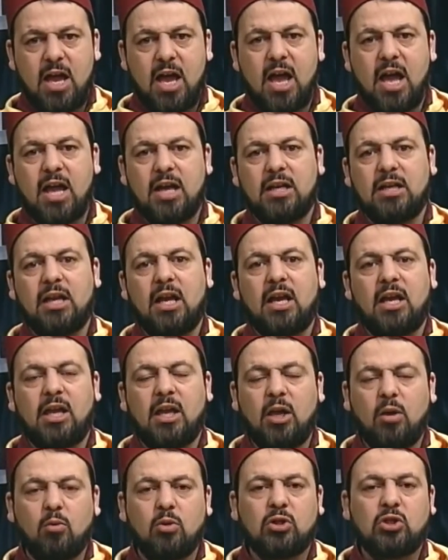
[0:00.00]
and
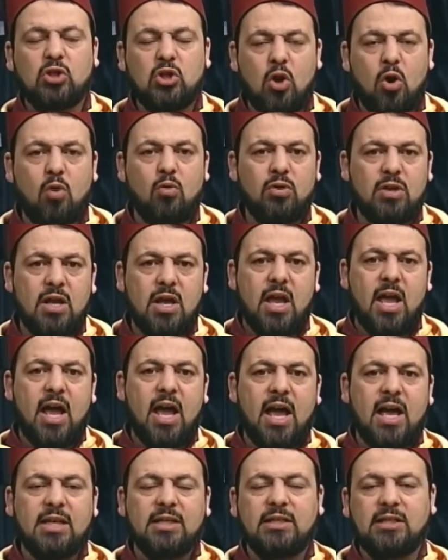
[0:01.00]
he was known
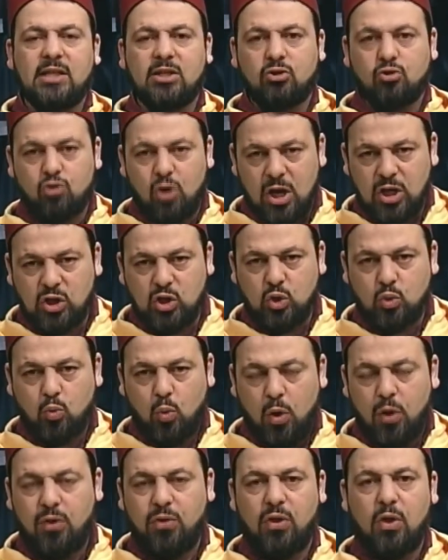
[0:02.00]
as the
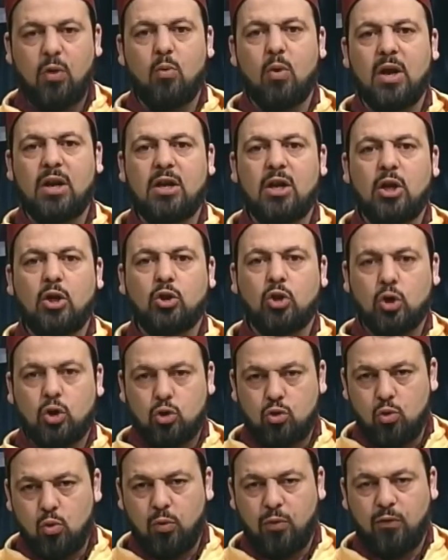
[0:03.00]
trustworthy one, the
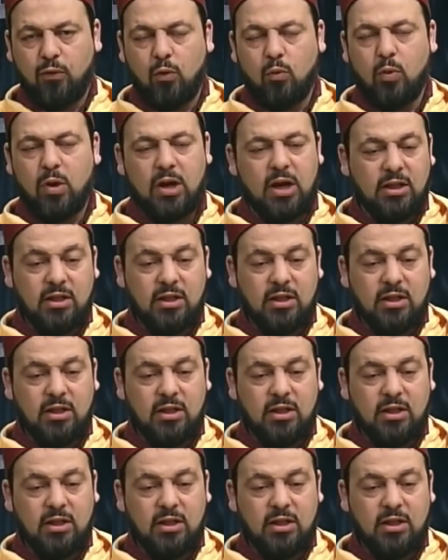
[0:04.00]
truthful one.